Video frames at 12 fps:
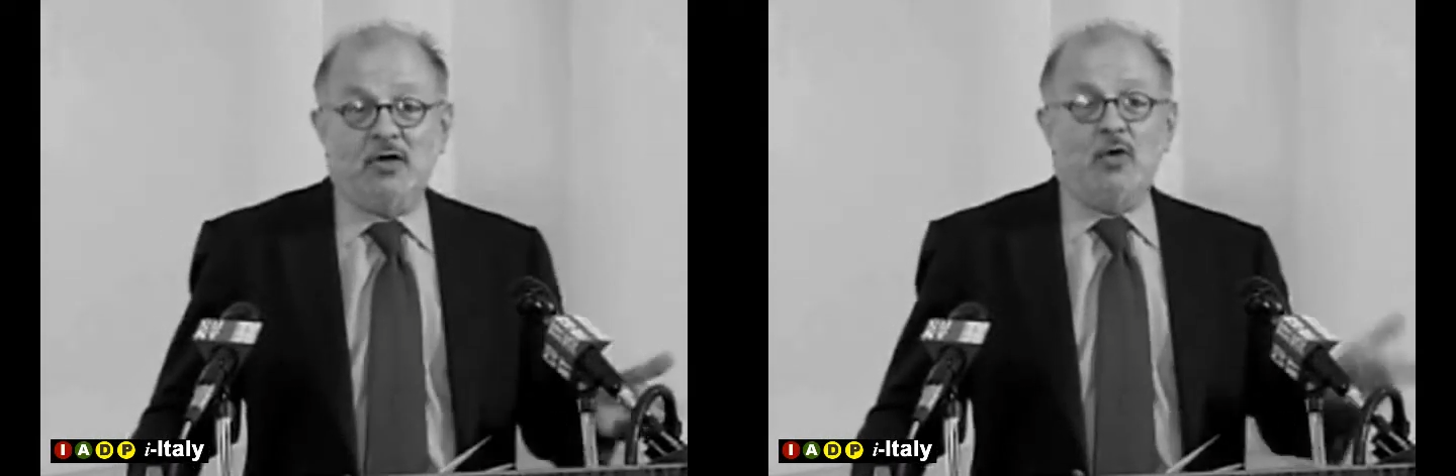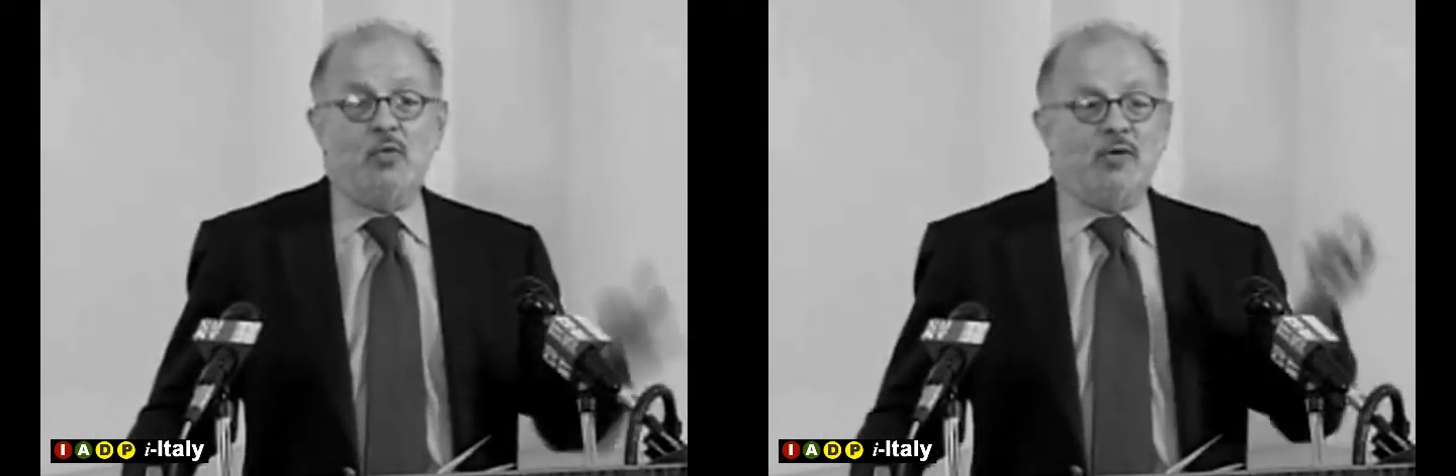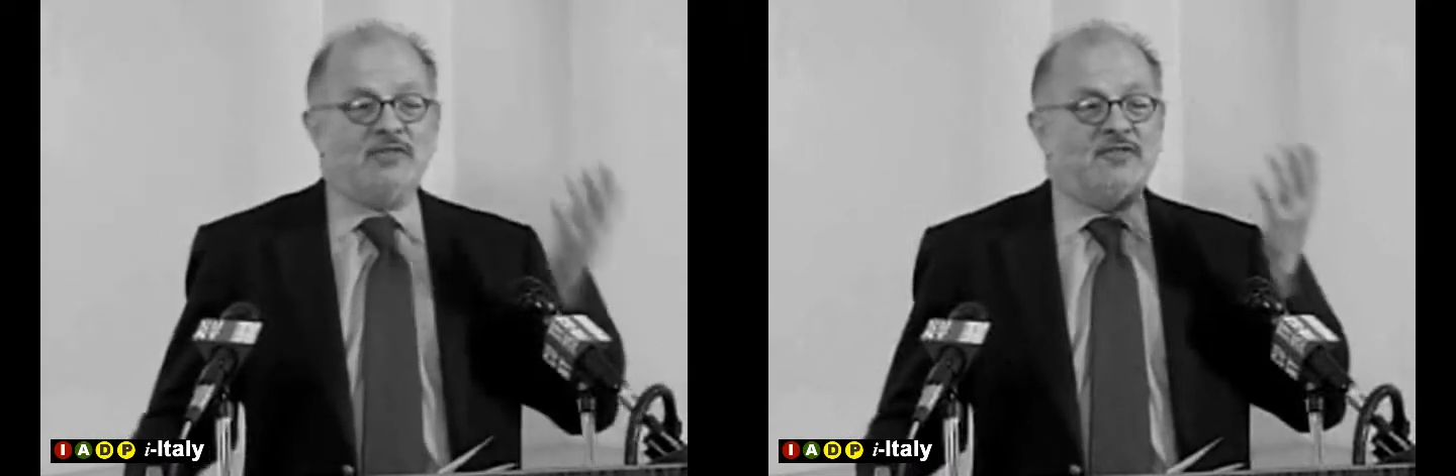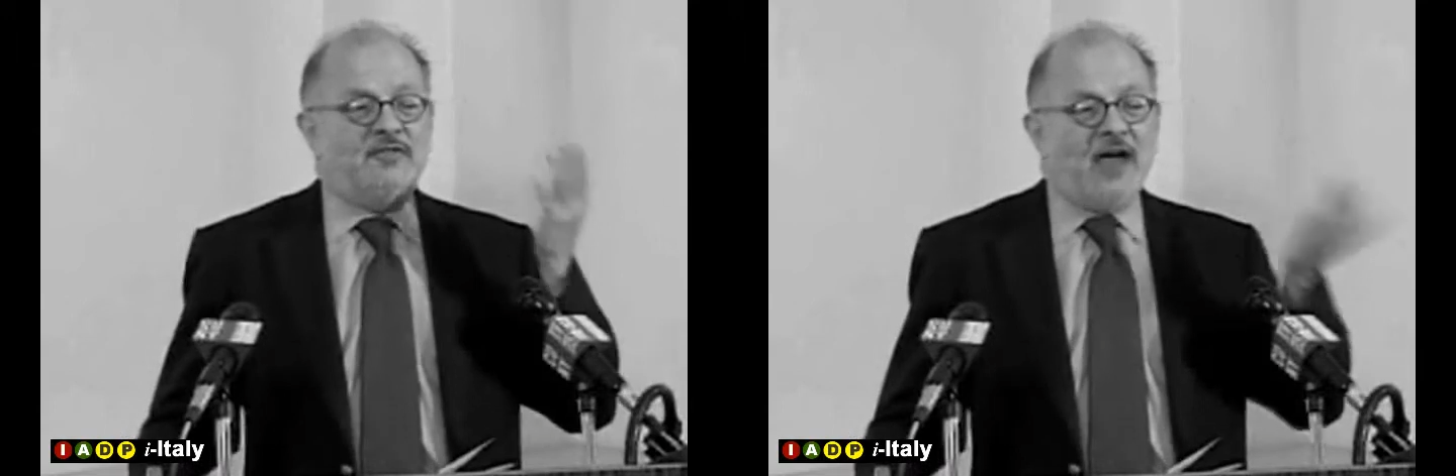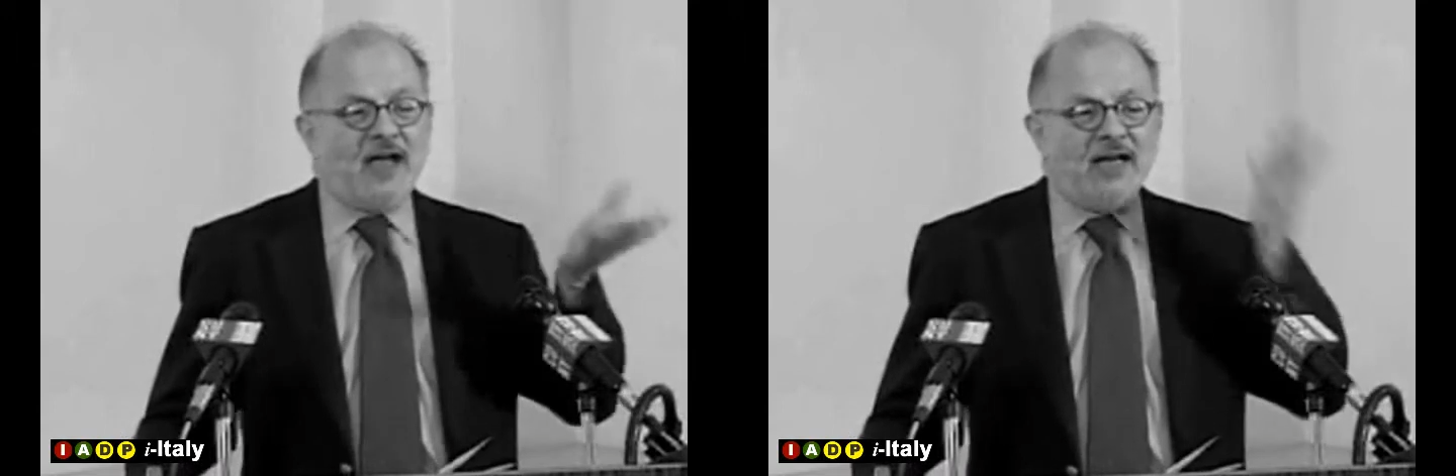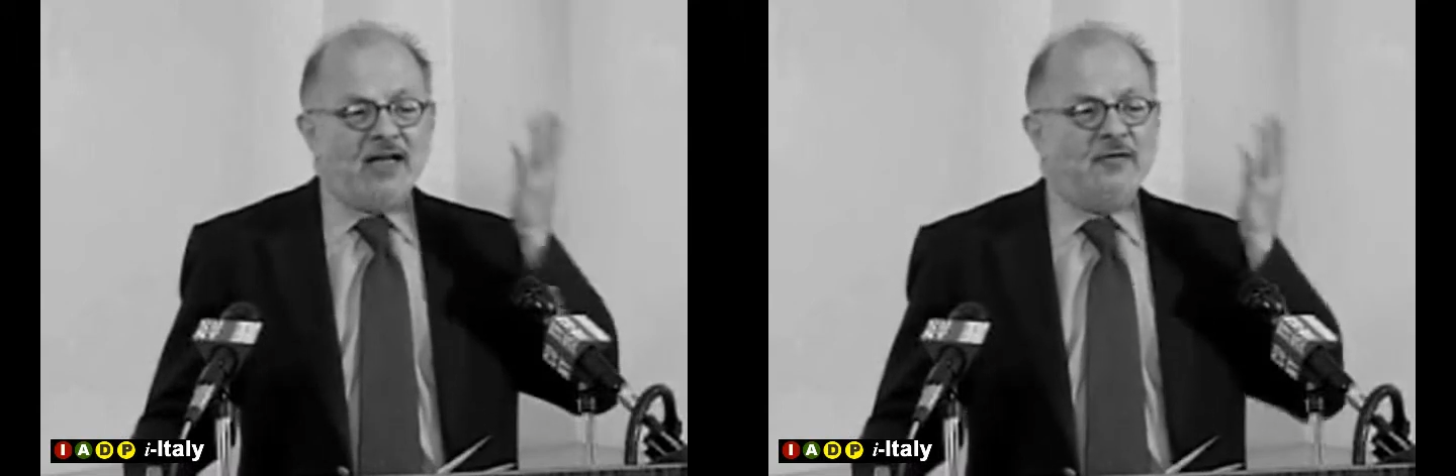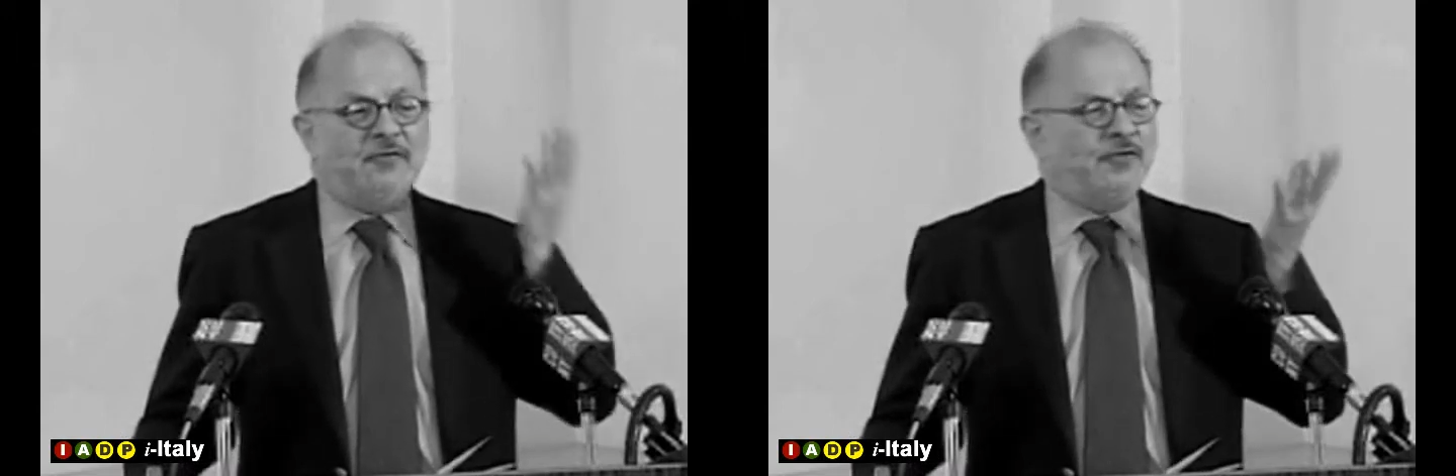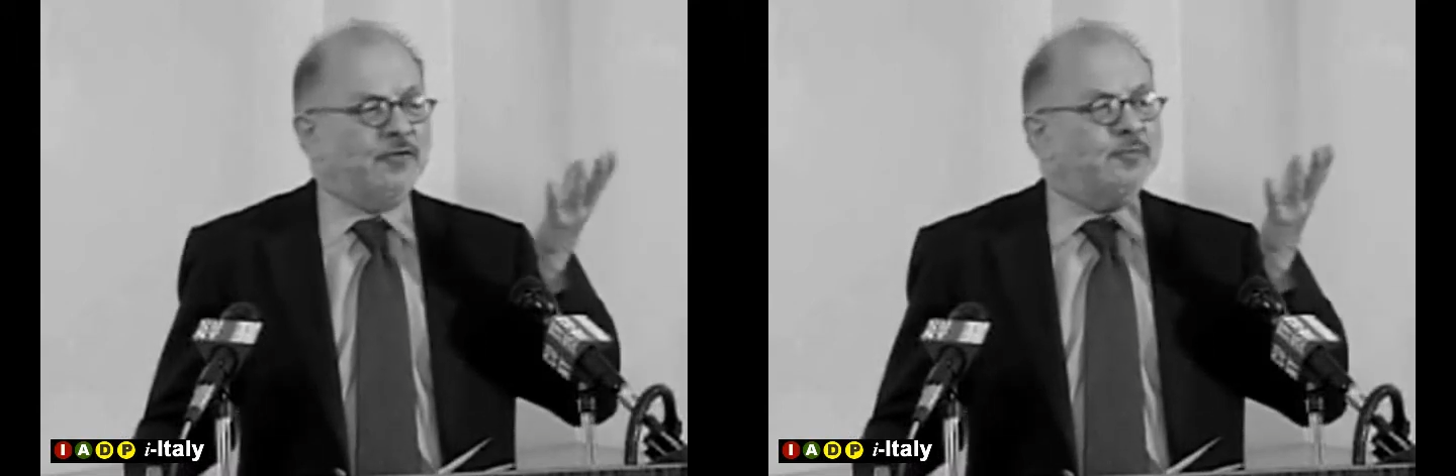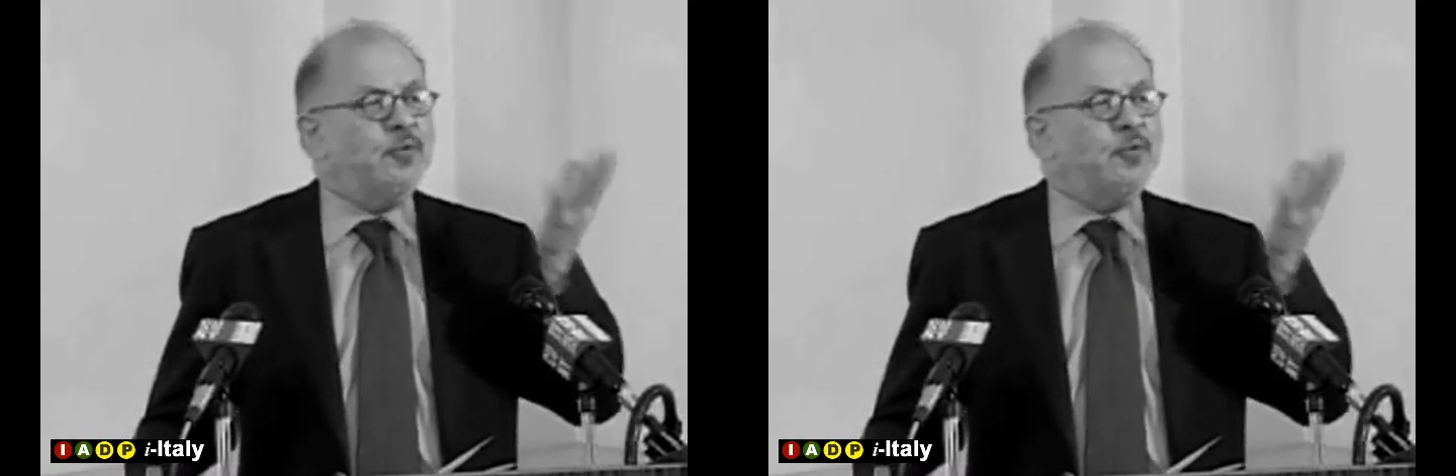who was fighting for the